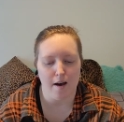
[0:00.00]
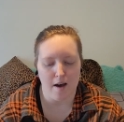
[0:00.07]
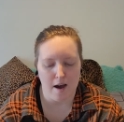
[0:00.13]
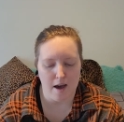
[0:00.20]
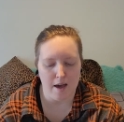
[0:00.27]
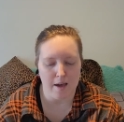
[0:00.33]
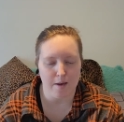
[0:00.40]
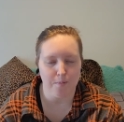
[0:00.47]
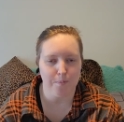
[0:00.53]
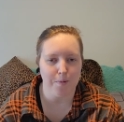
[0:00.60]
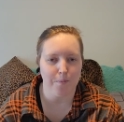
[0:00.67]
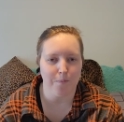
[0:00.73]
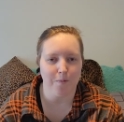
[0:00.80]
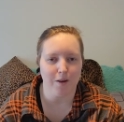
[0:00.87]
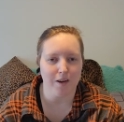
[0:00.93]
I've
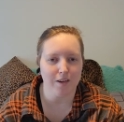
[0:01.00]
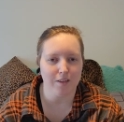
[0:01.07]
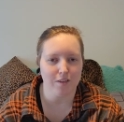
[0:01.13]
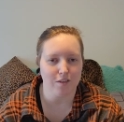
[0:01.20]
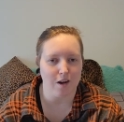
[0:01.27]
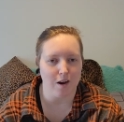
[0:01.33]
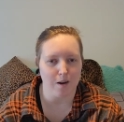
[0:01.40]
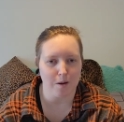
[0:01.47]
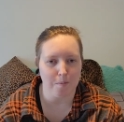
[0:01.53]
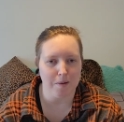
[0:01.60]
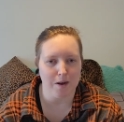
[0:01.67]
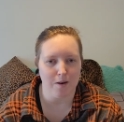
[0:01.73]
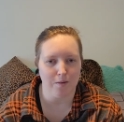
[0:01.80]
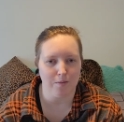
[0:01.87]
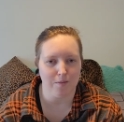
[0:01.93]
been wanting to talk
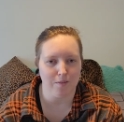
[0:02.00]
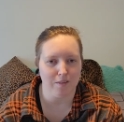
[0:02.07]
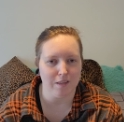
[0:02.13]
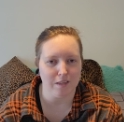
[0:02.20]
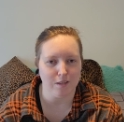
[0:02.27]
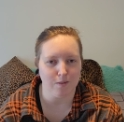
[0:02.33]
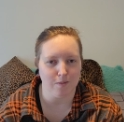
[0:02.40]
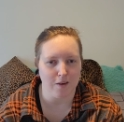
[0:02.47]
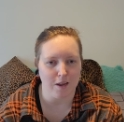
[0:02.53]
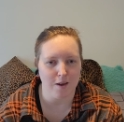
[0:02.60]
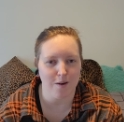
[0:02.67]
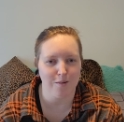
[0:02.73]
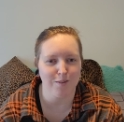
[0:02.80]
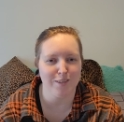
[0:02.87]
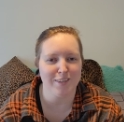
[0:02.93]
about this
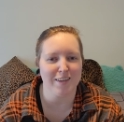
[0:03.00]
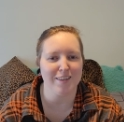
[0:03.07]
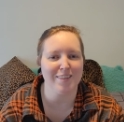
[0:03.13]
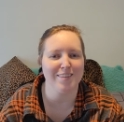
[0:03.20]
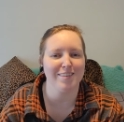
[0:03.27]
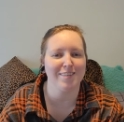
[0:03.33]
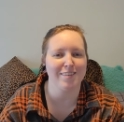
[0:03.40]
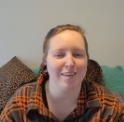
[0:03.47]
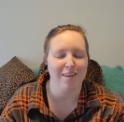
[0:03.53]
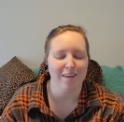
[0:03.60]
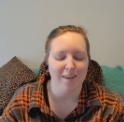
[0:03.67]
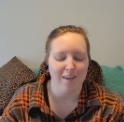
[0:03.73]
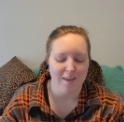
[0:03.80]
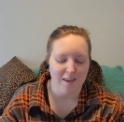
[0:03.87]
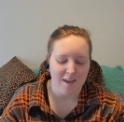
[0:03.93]
video since
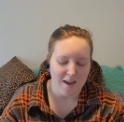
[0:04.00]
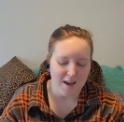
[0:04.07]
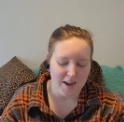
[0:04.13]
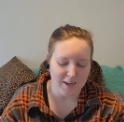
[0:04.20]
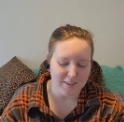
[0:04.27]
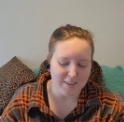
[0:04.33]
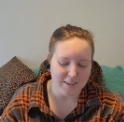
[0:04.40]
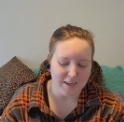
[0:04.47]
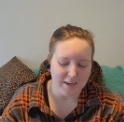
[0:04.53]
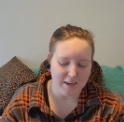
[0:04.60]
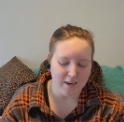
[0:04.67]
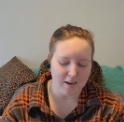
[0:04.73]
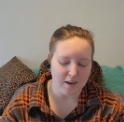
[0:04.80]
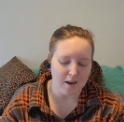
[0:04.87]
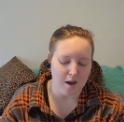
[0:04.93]
I seen
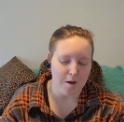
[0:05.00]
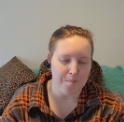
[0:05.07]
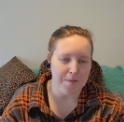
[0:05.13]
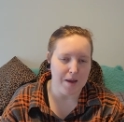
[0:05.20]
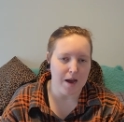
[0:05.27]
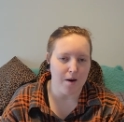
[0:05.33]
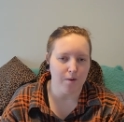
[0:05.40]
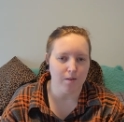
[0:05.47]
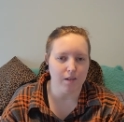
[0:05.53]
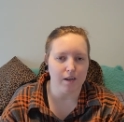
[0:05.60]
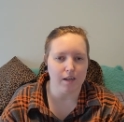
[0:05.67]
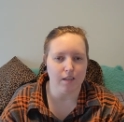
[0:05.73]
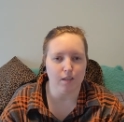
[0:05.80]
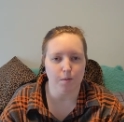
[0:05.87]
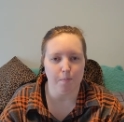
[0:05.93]
it come out.
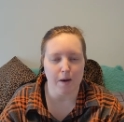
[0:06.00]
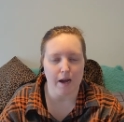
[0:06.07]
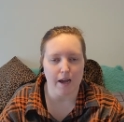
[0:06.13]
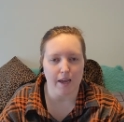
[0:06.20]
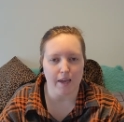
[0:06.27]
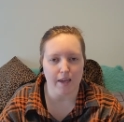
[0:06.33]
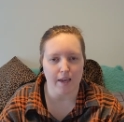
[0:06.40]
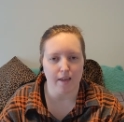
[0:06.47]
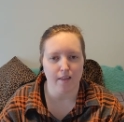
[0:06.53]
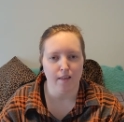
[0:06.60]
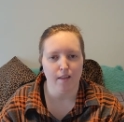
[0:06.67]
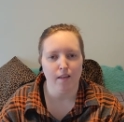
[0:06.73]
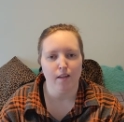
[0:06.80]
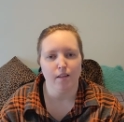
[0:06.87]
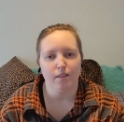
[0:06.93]
It's by
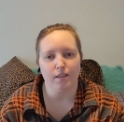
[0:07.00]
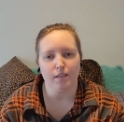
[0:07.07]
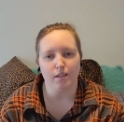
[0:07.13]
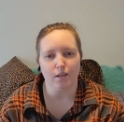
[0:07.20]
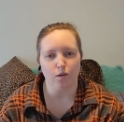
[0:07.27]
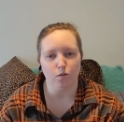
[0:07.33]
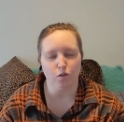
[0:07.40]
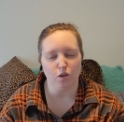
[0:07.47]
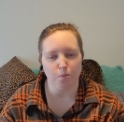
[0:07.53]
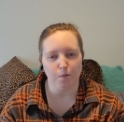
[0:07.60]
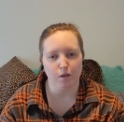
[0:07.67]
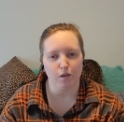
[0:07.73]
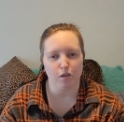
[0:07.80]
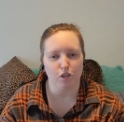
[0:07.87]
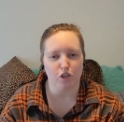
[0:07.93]
this
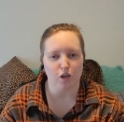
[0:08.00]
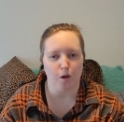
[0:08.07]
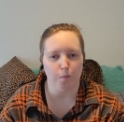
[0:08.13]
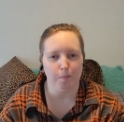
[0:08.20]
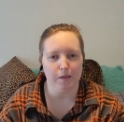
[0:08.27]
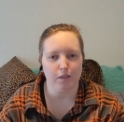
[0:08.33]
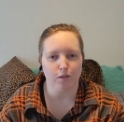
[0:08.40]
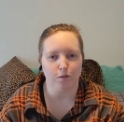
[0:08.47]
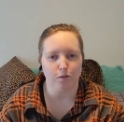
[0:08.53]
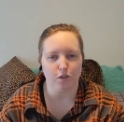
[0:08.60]
YouTuber, Shelbizleee.